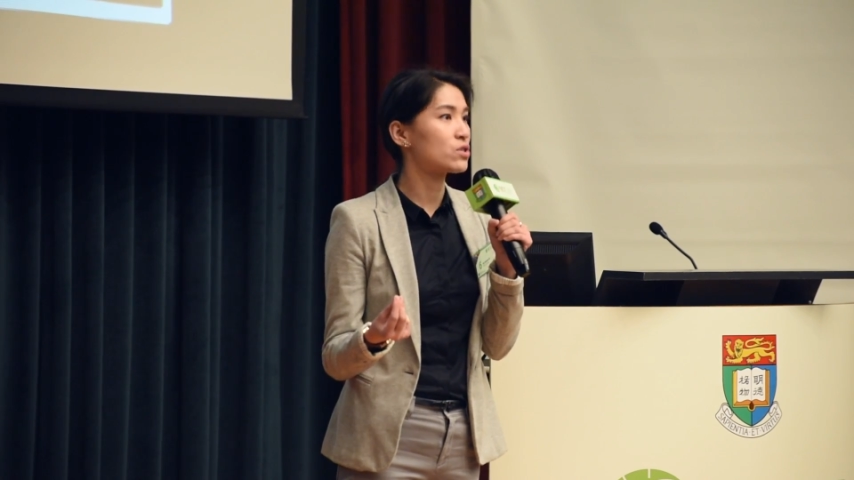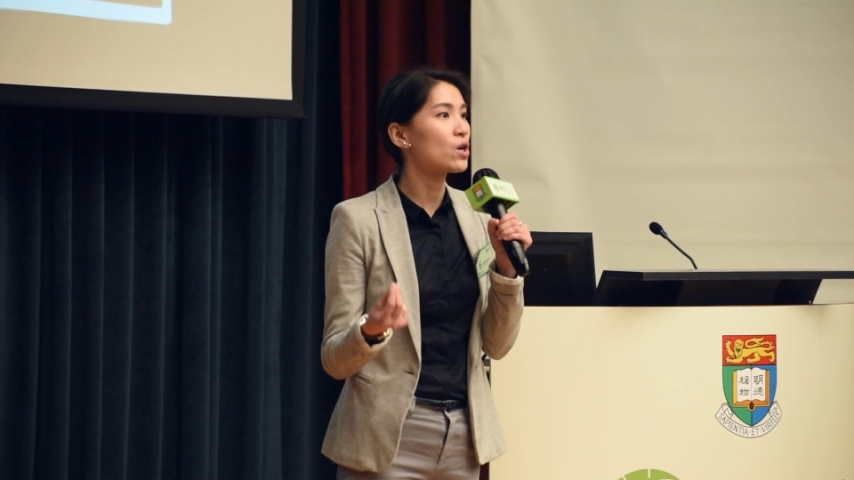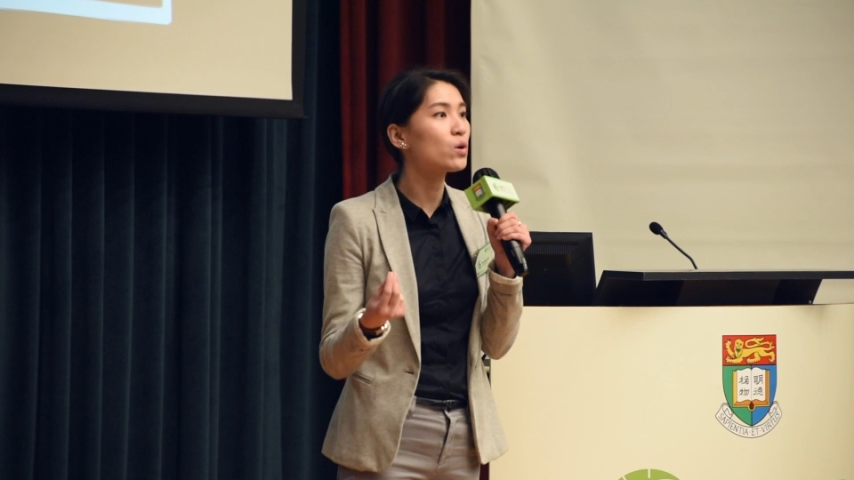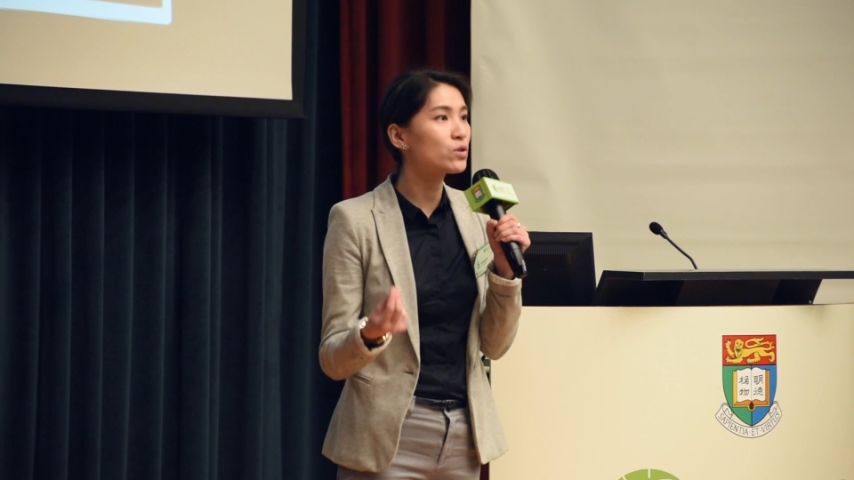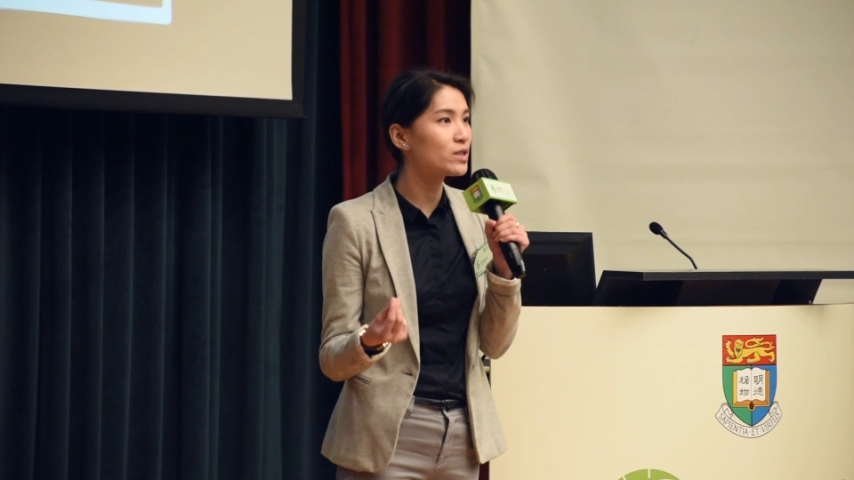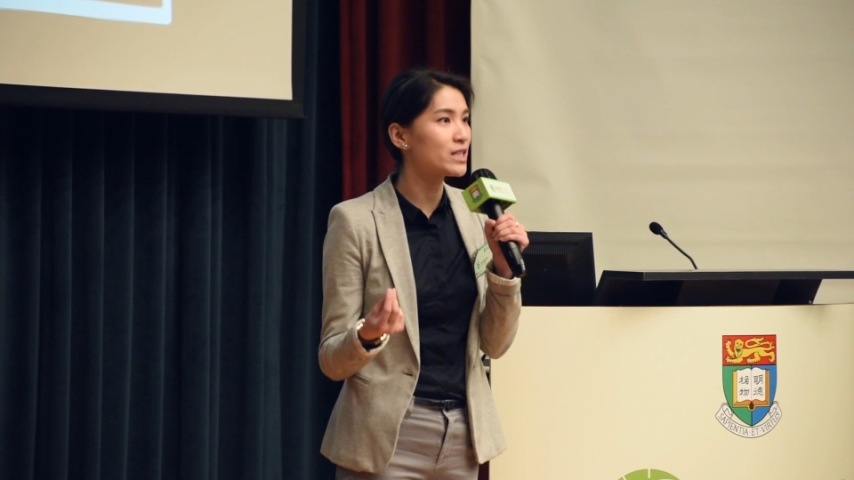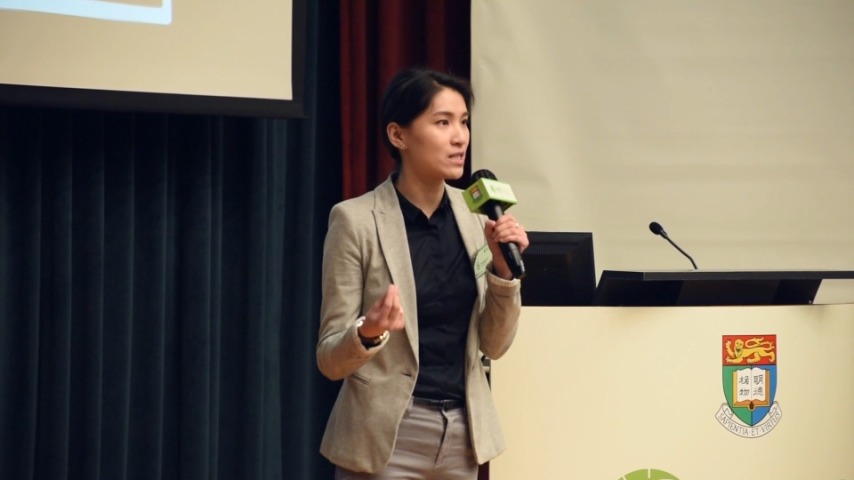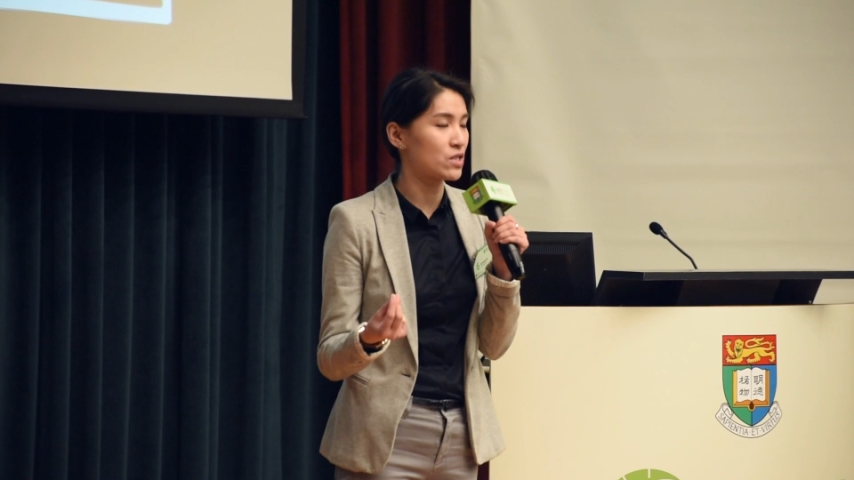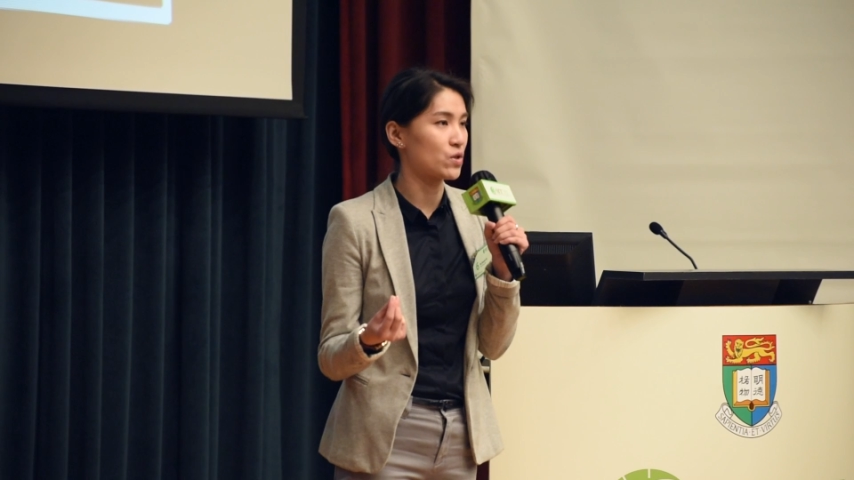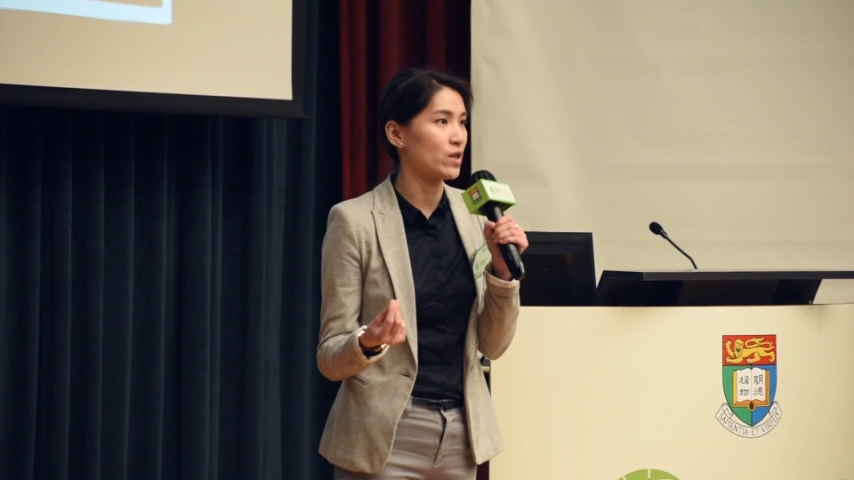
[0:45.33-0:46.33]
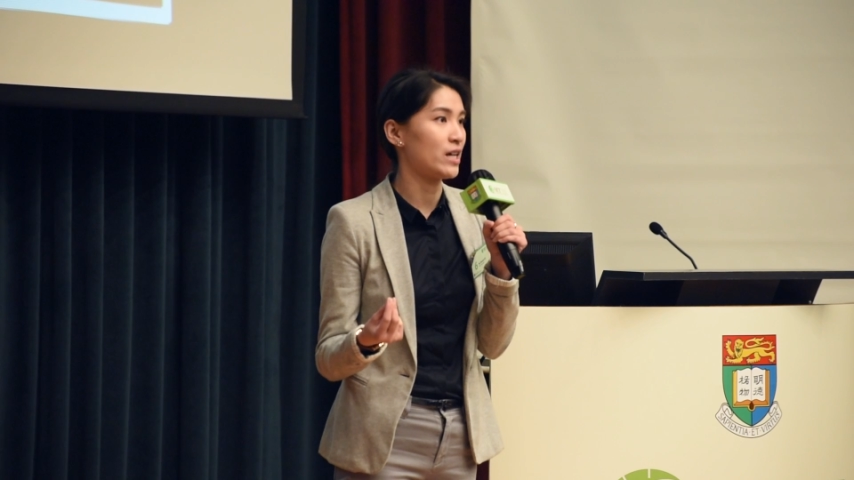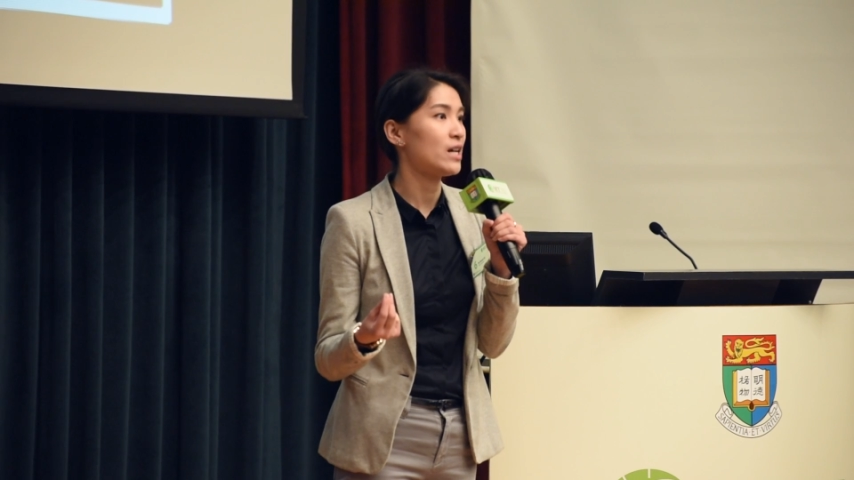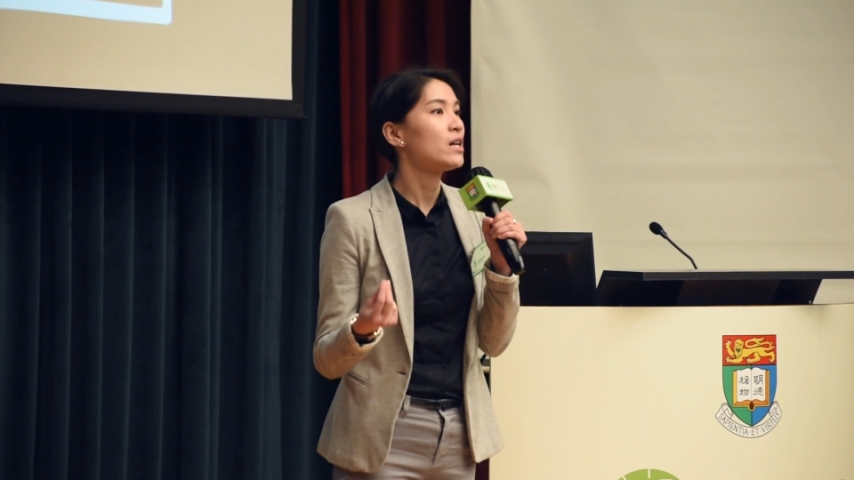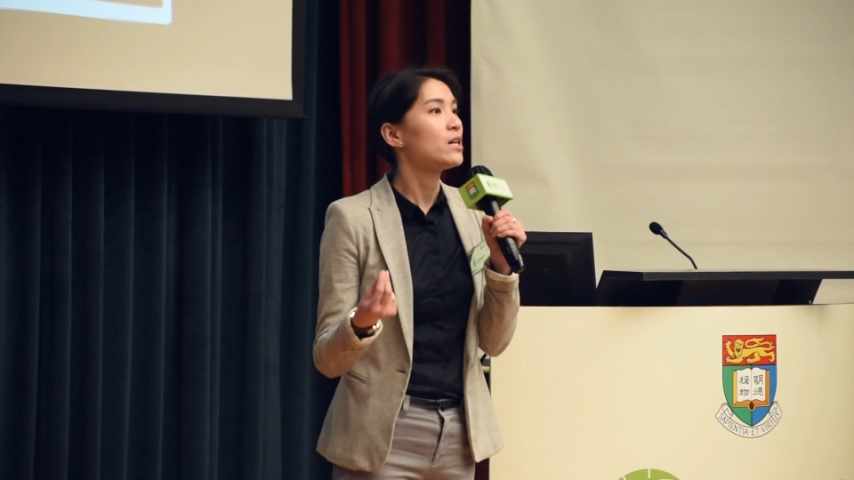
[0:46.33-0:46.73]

totally destroy